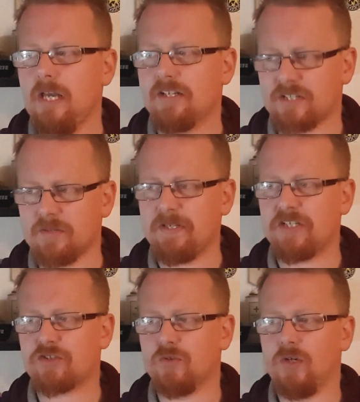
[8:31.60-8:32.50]
It's going to be
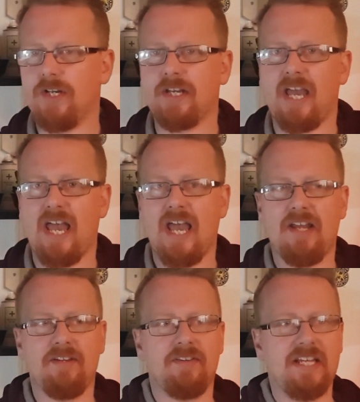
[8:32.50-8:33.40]
destroyed,
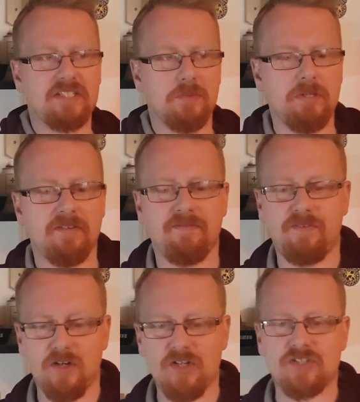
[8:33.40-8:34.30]
and that's going to be the
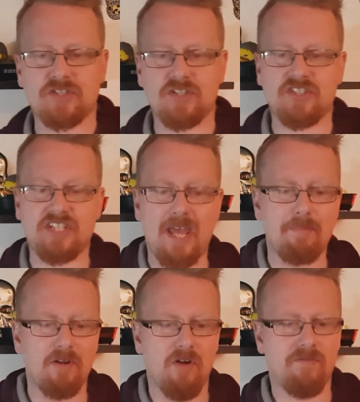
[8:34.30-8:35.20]
first
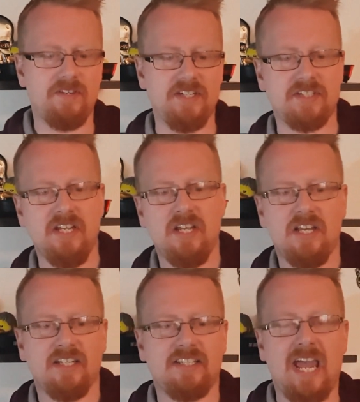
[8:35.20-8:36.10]
step of this
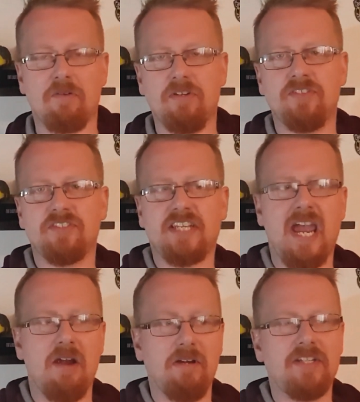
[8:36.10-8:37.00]
Karen's
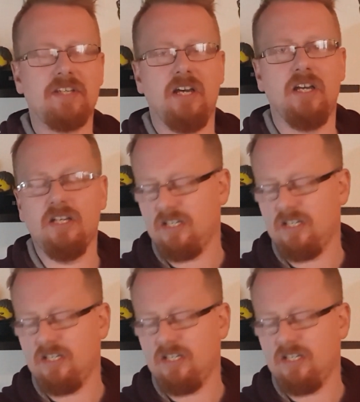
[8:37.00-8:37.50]
character,